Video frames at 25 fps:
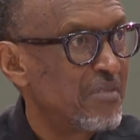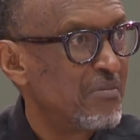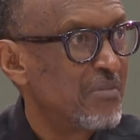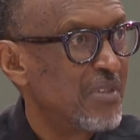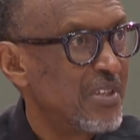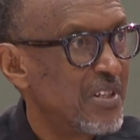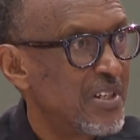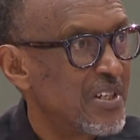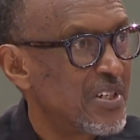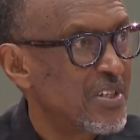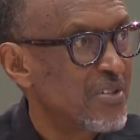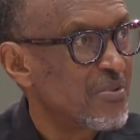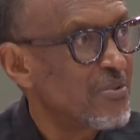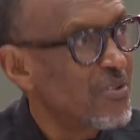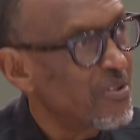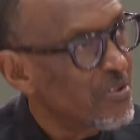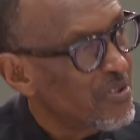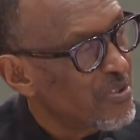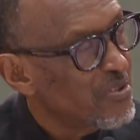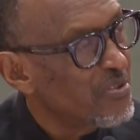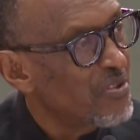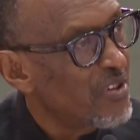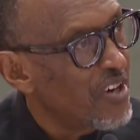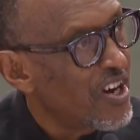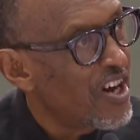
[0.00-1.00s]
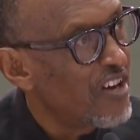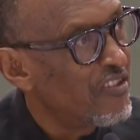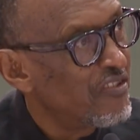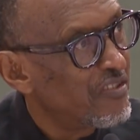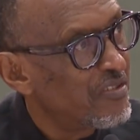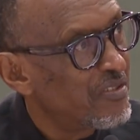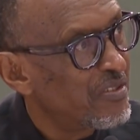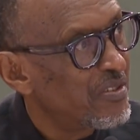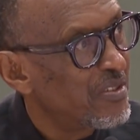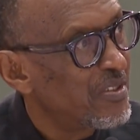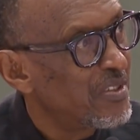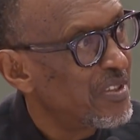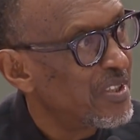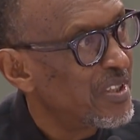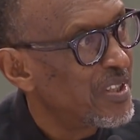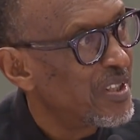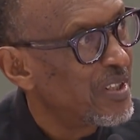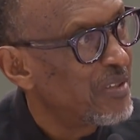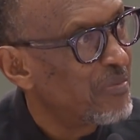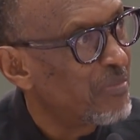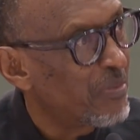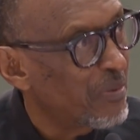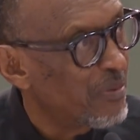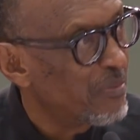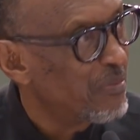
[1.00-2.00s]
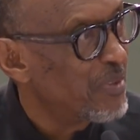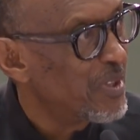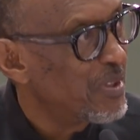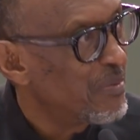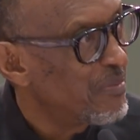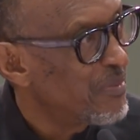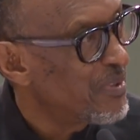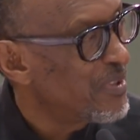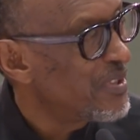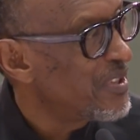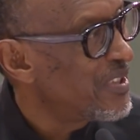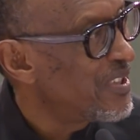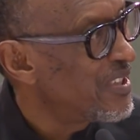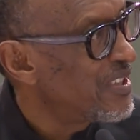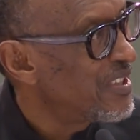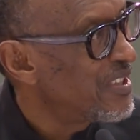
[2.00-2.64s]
means we also have problems